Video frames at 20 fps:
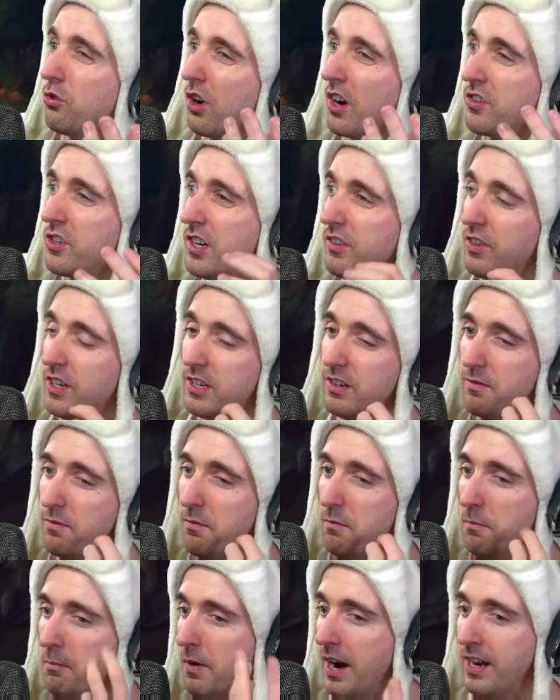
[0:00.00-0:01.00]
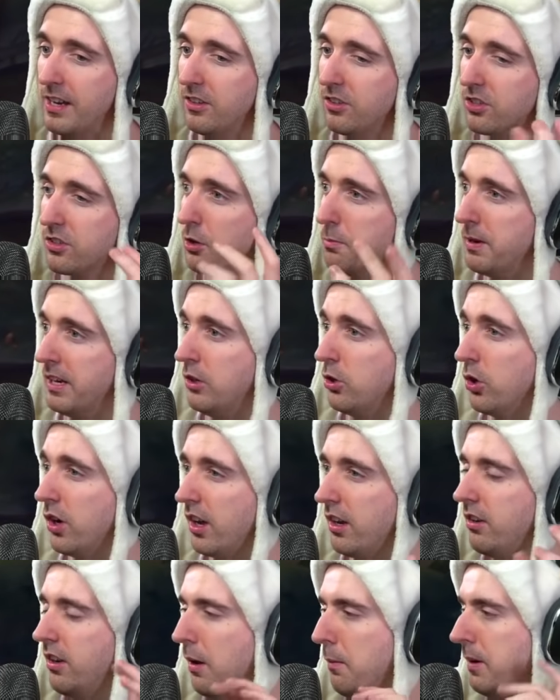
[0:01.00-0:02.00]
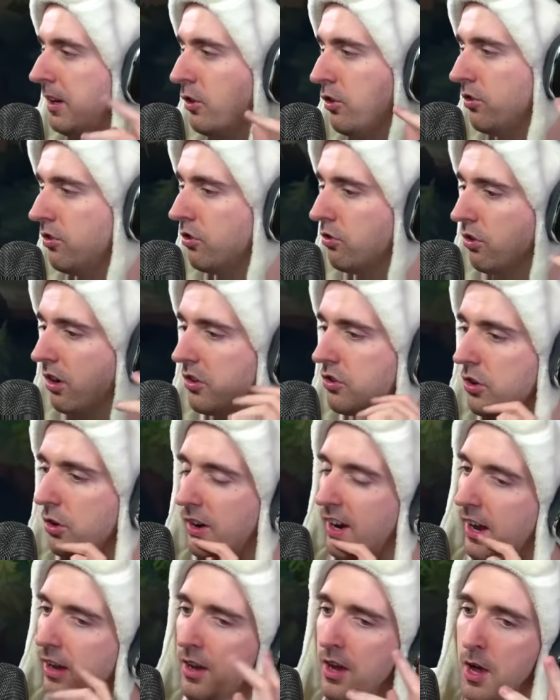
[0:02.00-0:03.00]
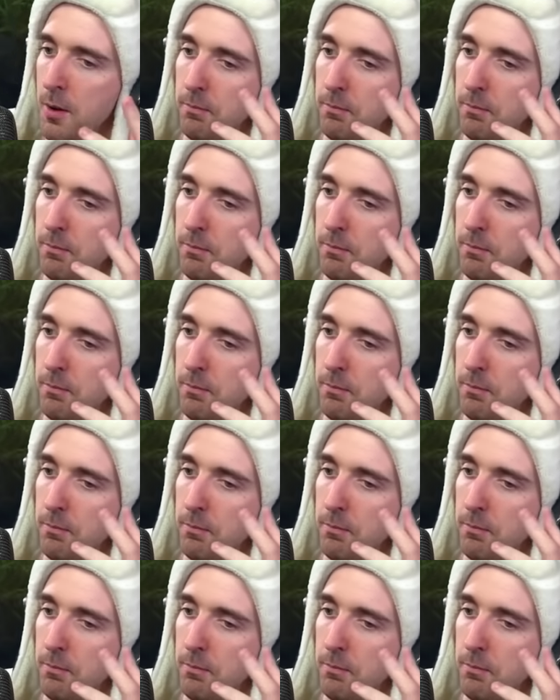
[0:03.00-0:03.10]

Rush even might still be good. I mean, Guinsoo's Rush, okay.